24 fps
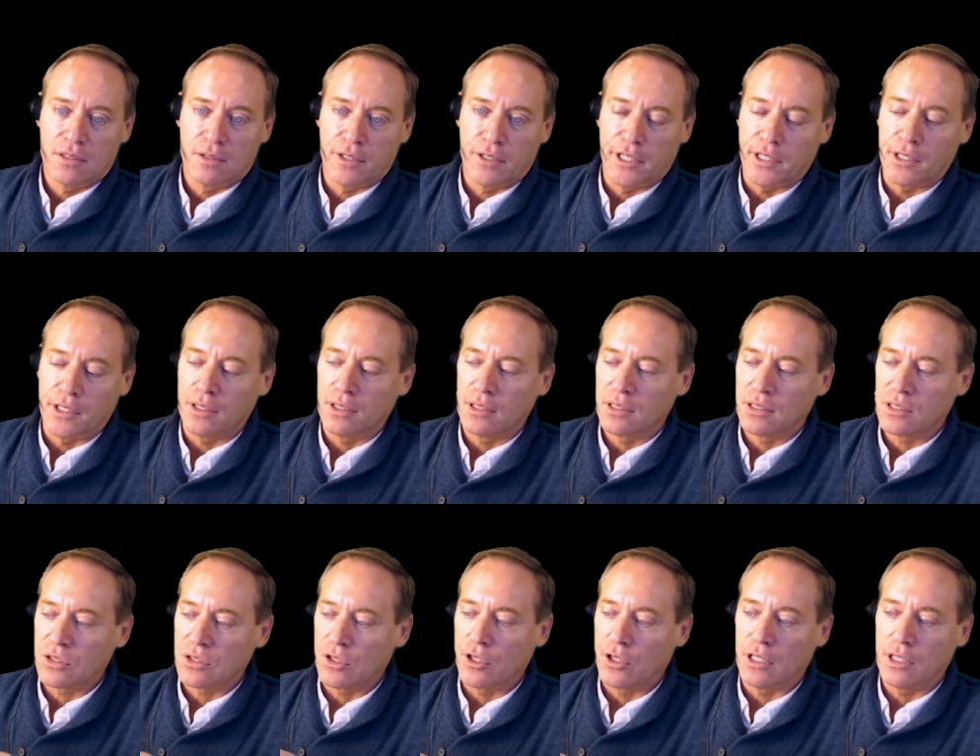Right,
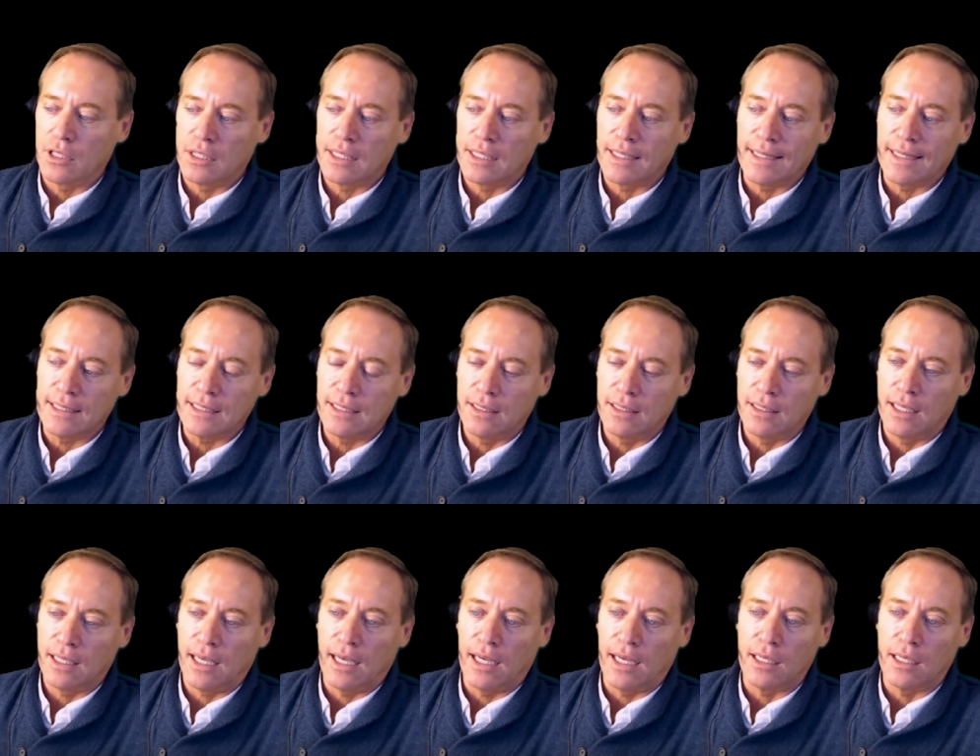starting in the
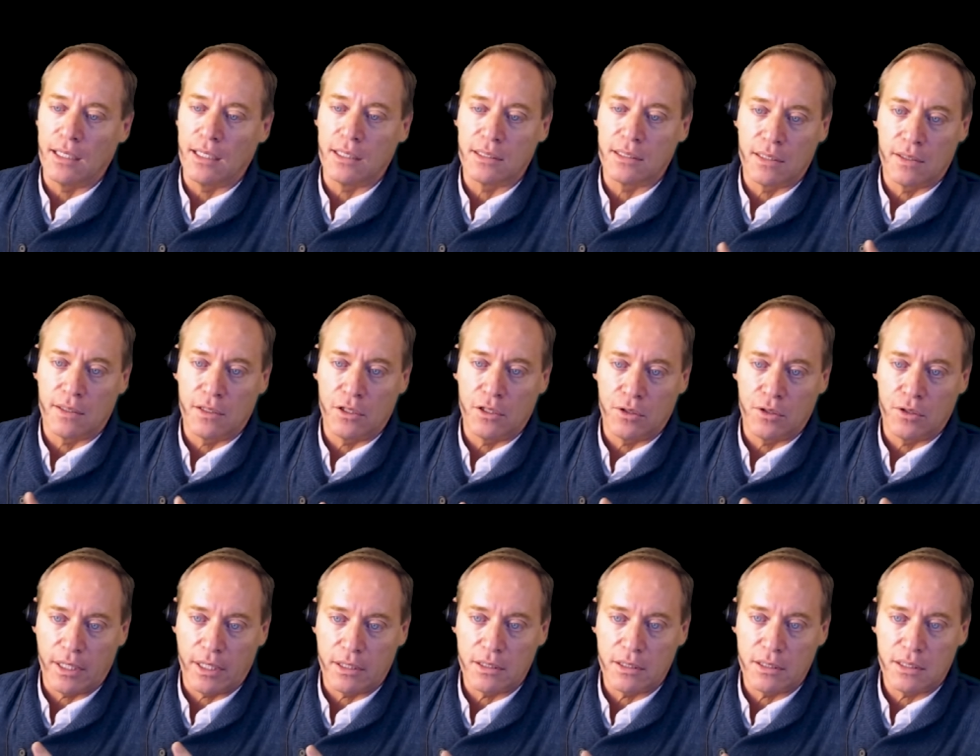1980s in the
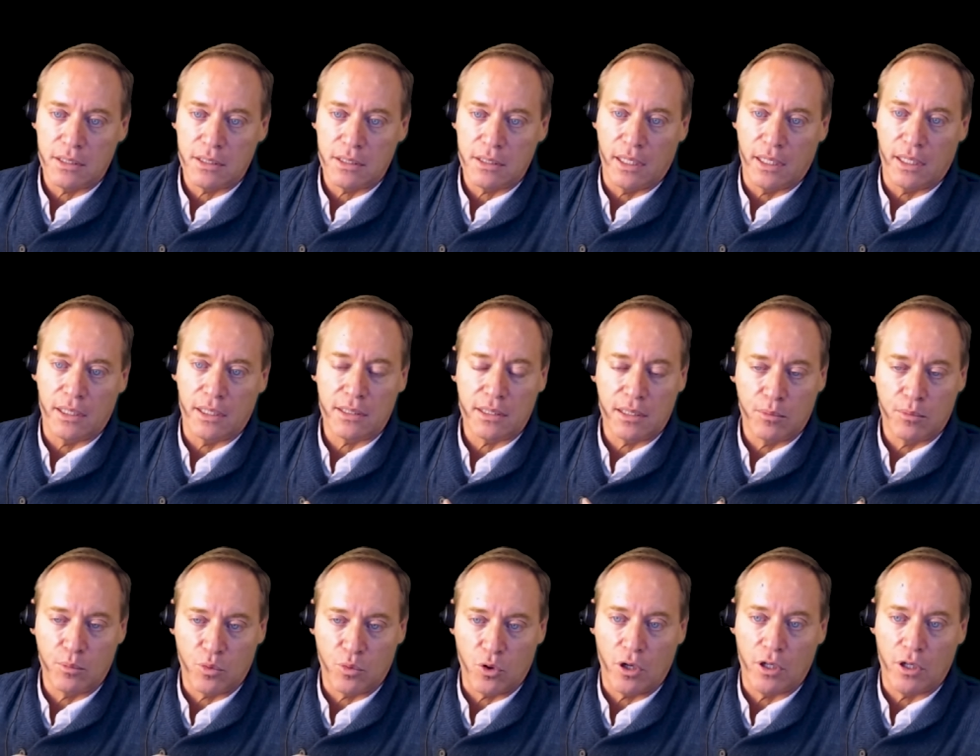United States
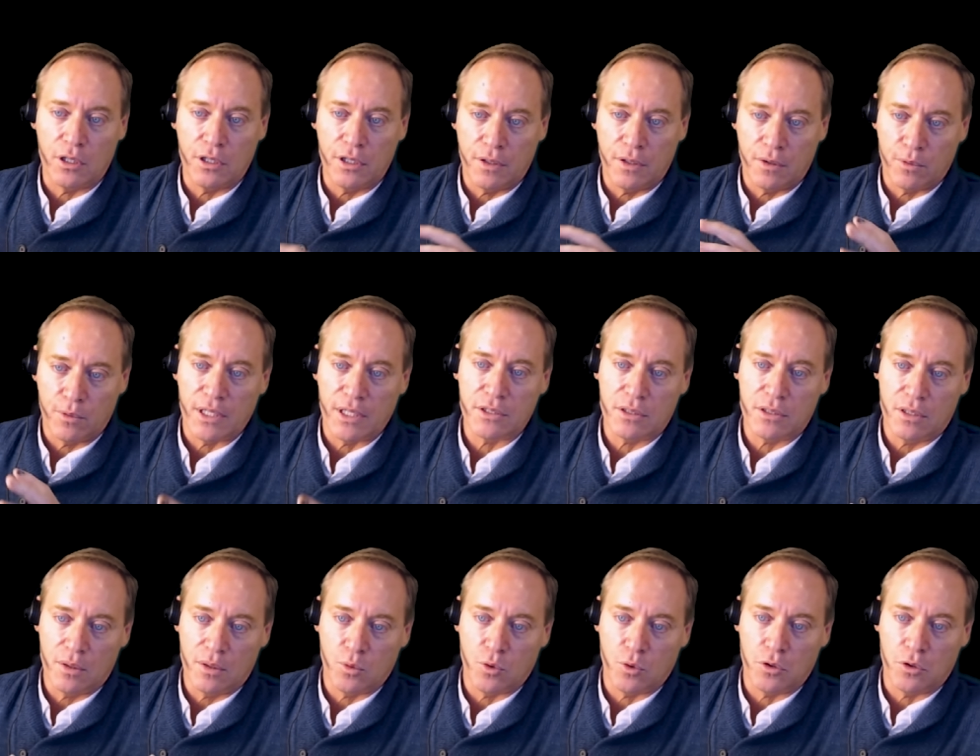and broadly the
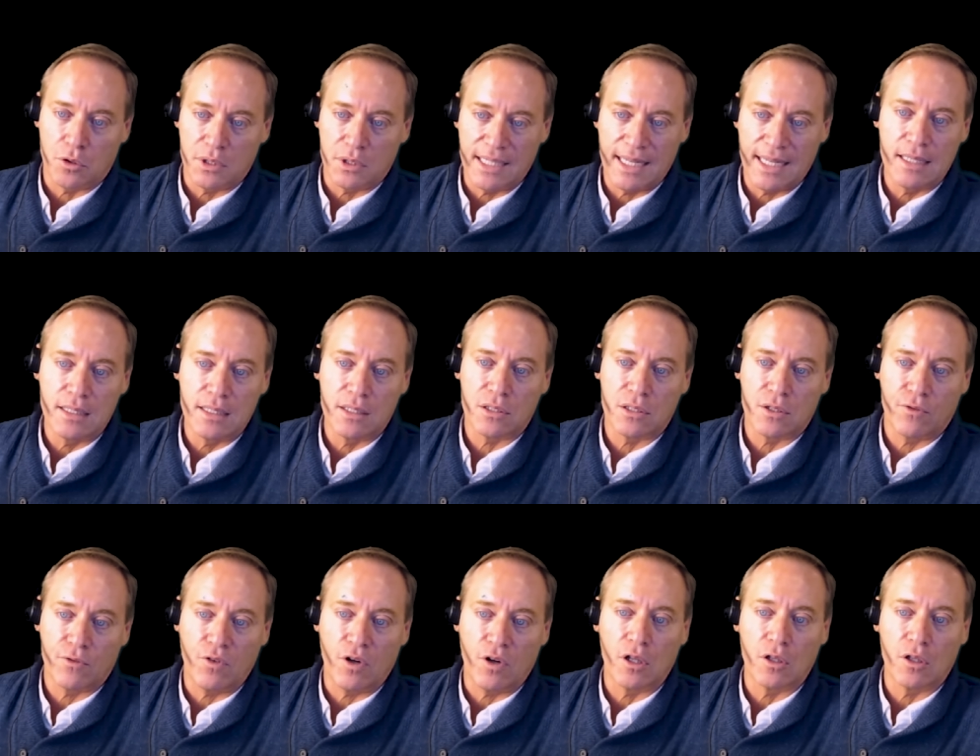rest of the world tends
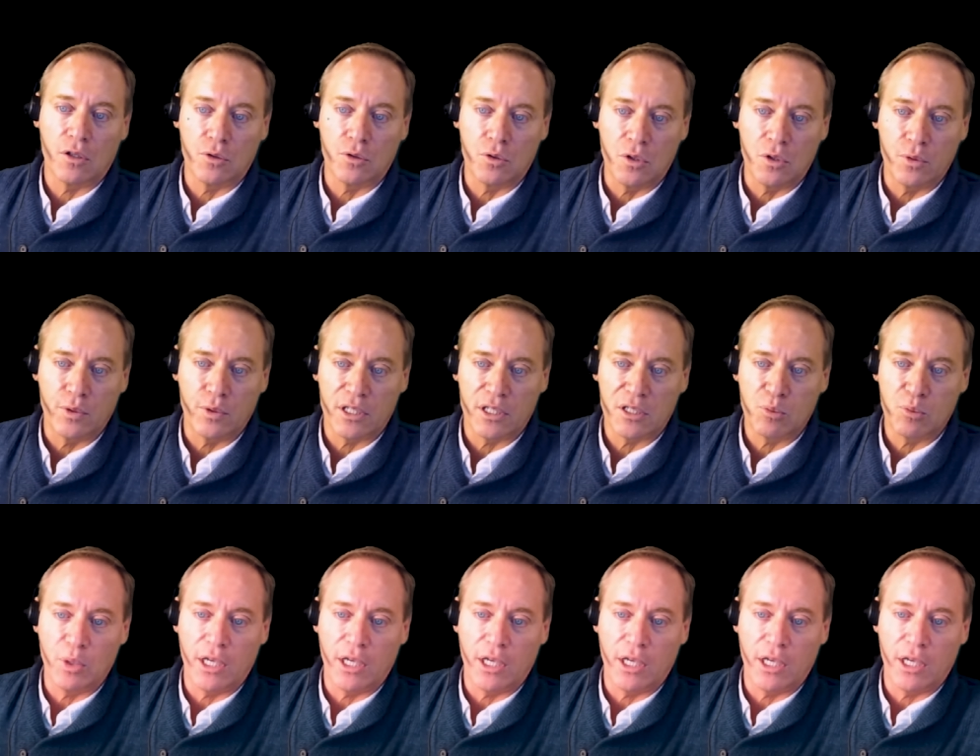to follow U.S.